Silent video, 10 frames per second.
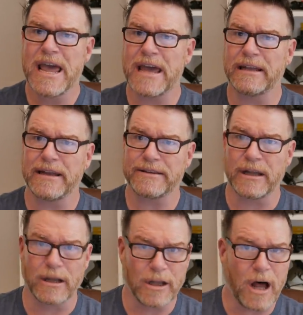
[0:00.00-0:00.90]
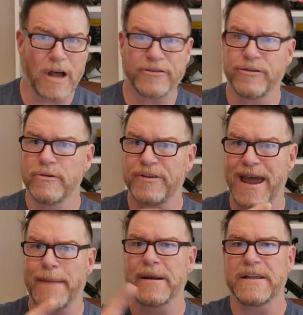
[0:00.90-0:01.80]
and let the lawsuits
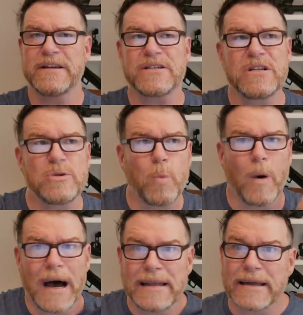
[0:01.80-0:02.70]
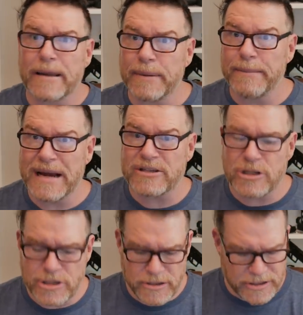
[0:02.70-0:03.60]
happen. And this is why, like up in
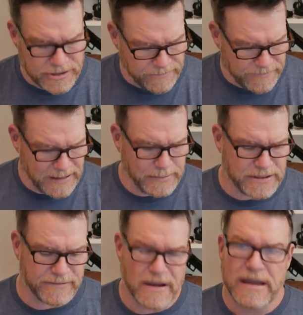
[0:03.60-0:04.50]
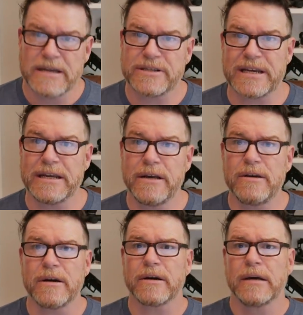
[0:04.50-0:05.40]
Massachusetts, the families of Sandy
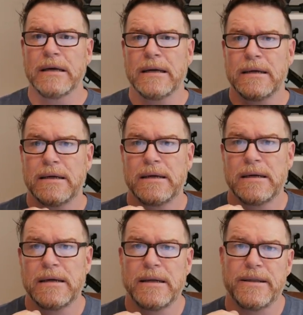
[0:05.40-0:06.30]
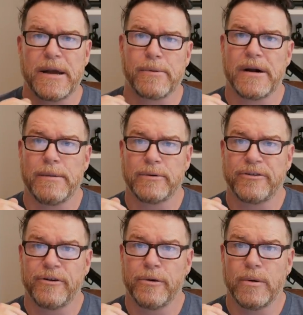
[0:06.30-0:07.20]
Hook, they were able
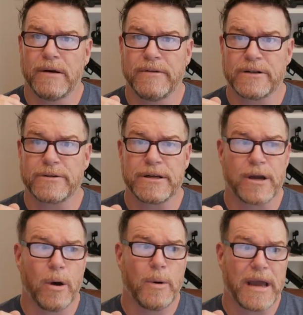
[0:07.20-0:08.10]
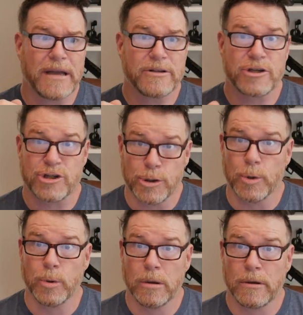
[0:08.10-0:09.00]
to eventually go and
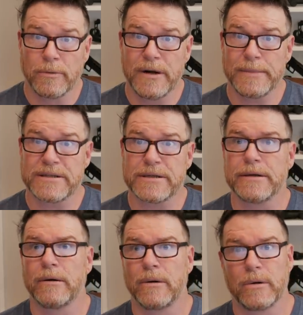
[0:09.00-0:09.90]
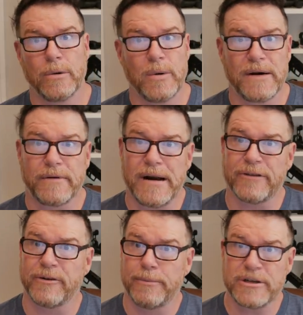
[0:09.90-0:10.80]
sue Remington or whoever
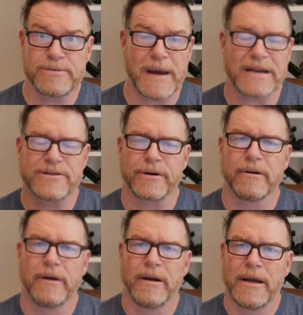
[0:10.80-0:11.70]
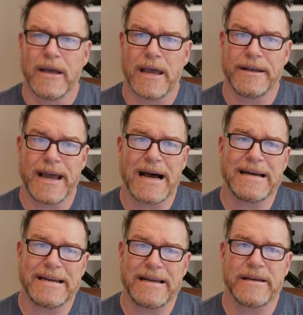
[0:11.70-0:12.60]
else, a Bushmaster. And the
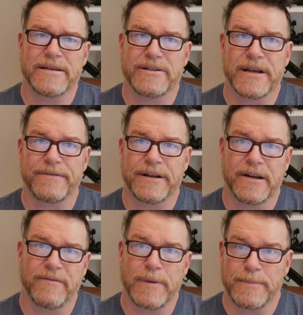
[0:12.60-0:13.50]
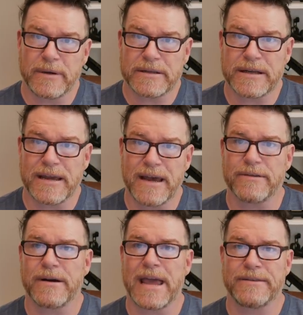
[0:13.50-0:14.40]
idea is that if enough people get
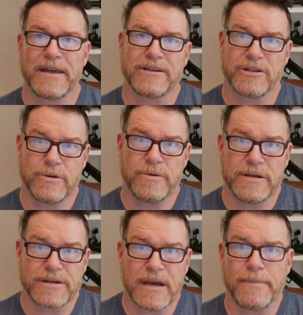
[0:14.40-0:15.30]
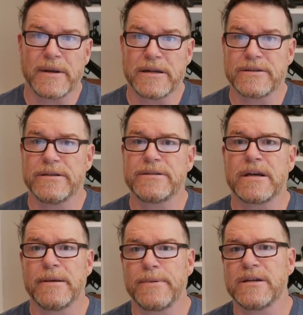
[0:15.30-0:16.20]
together and they sue these companies
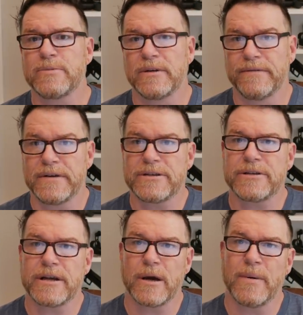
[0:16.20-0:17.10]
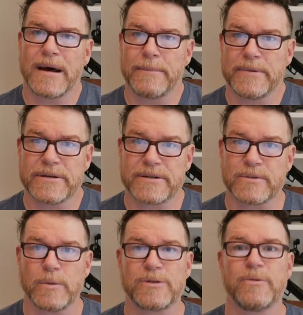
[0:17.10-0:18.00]
will eventually go out of
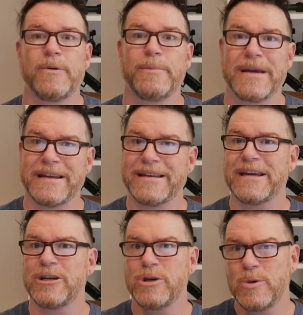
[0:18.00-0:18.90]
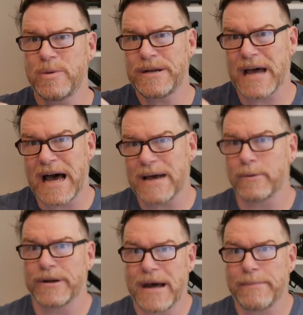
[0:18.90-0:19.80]
business, which will mean that you and I
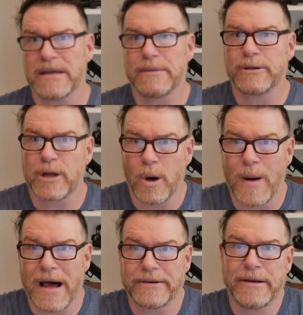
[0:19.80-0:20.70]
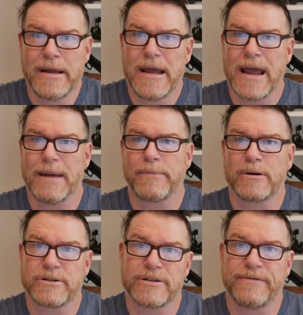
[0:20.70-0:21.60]
will not be able to go out and
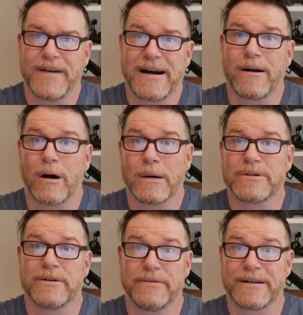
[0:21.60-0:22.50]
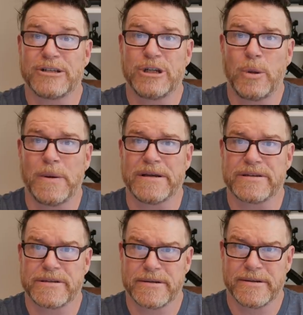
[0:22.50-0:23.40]
purchase the firearms of our
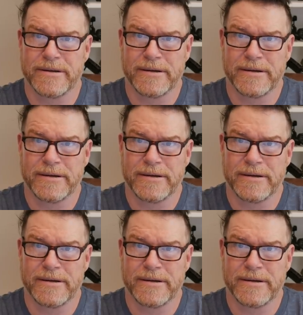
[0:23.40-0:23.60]
choice.